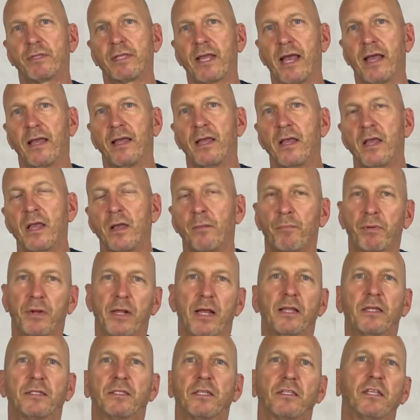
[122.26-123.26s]
that, but I
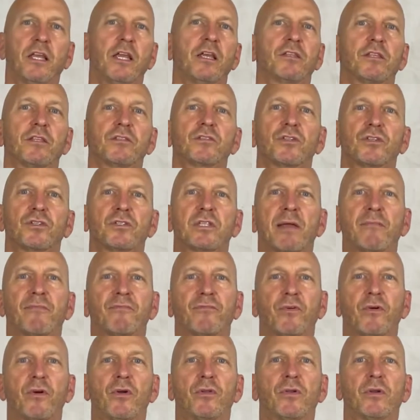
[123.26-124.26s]
like to take things a step
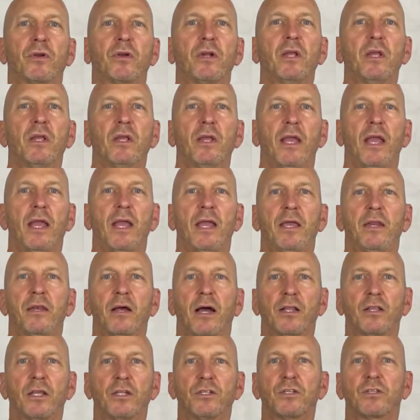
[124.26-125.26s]
further. And I
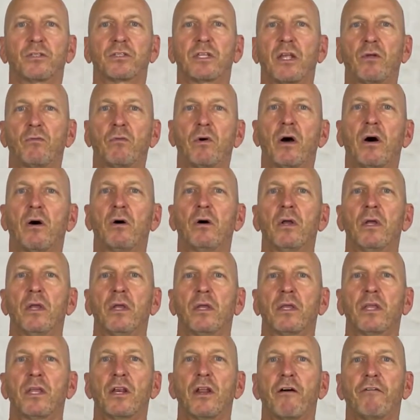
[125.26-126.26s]
like to say, well,
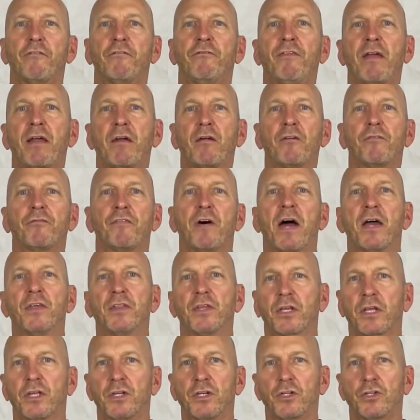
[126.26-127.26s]
verify the
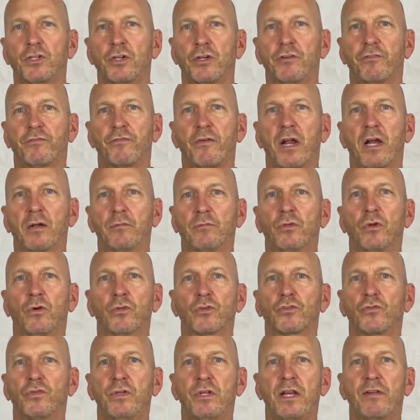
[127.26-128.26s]
condition of your firearm. Don't
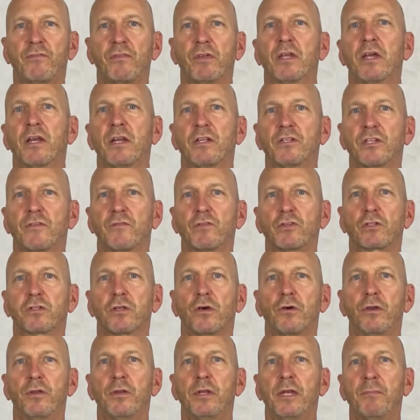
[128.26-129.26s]
treat every gun as if it's
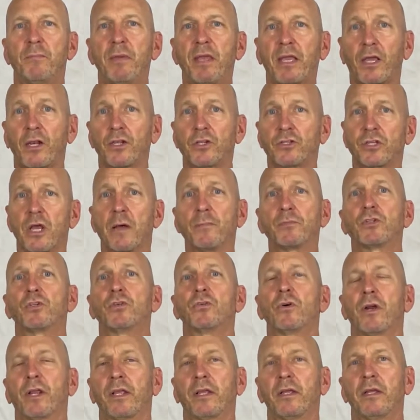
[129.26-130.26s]
loaded and make an assumption
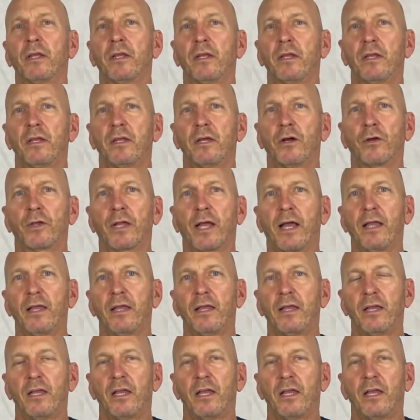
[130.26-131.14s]
on it, okay?